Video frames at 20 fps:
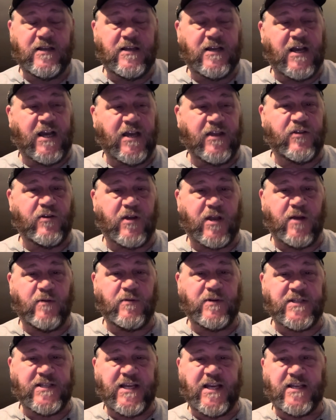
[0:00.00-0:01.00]
I thought I
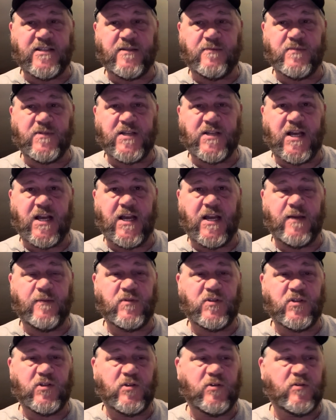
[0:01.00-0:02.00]
would take some time
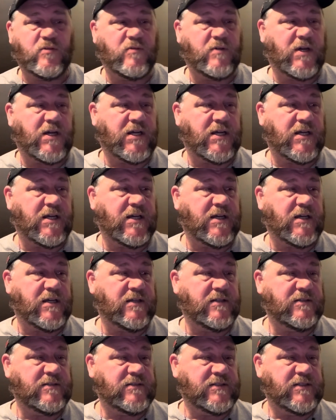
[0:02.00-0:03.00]
to